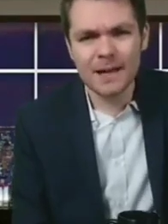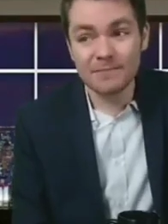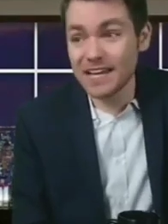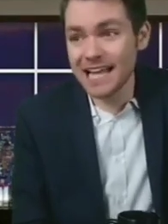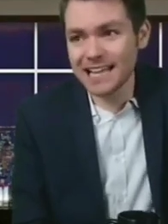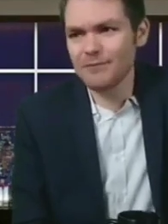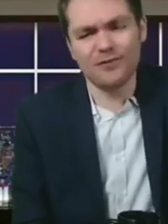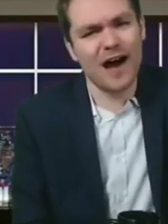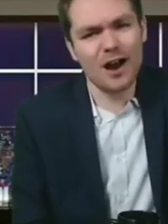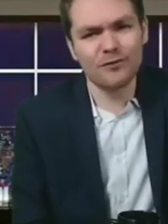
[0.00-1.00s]
To get them
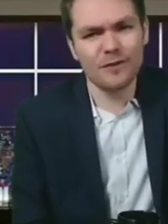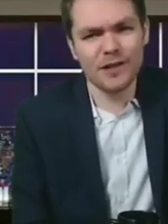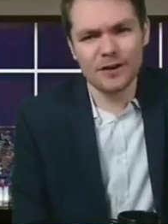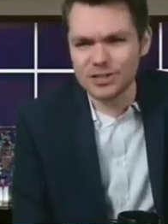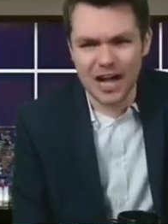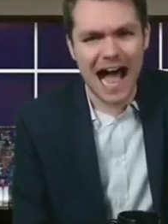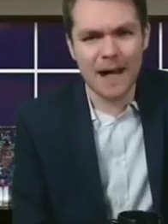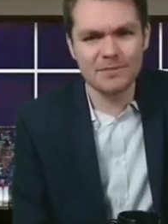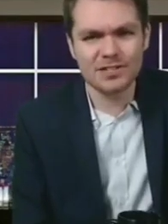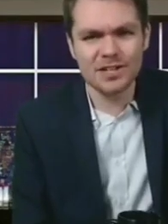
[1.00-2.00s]
fired from their
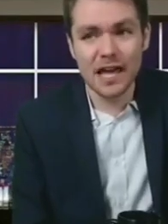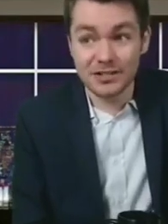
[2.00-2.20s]
jobs?